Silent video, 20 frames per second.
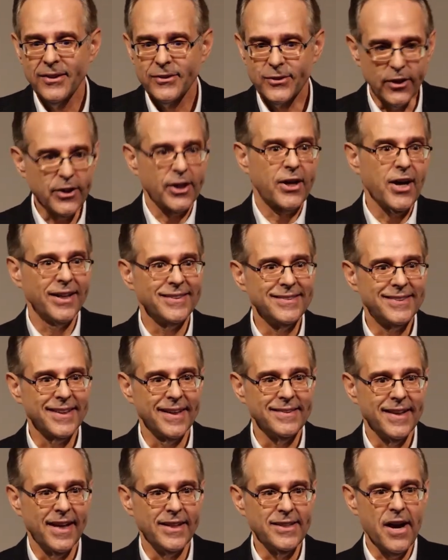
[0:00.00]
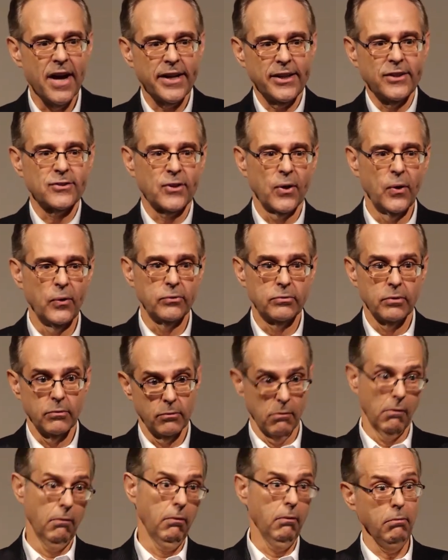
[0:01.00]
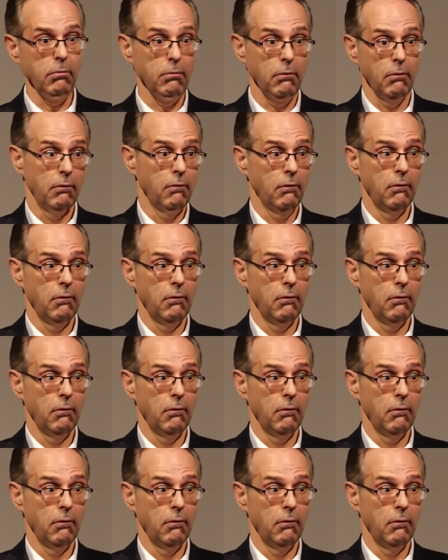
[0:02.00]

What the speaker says: to the content. And the audience goes, ooh,